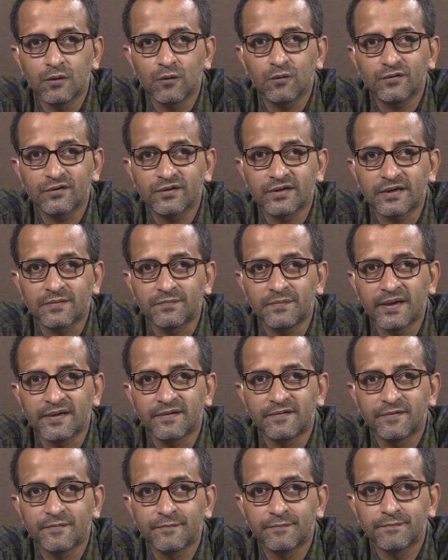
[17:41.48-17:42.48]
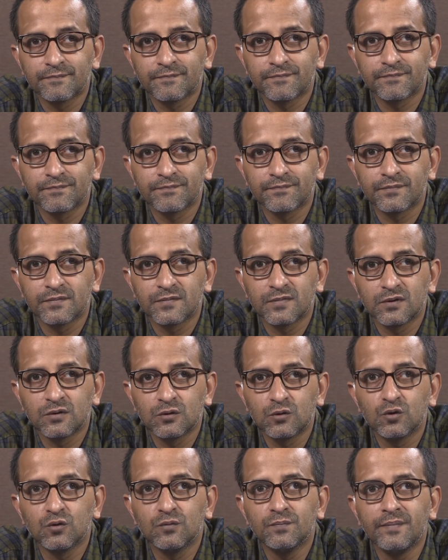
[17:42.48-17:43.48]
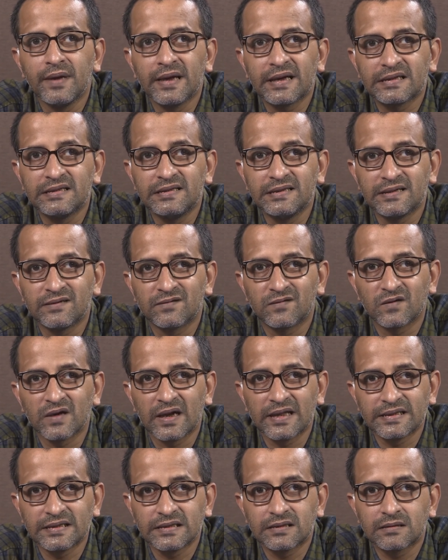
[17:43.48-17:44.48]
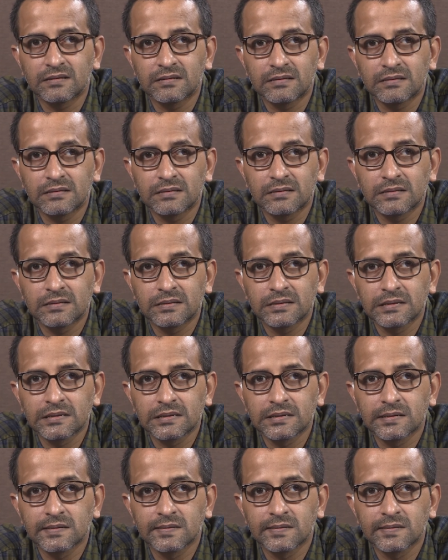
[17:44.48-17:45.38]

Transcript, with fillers: your statement, to make generalizations.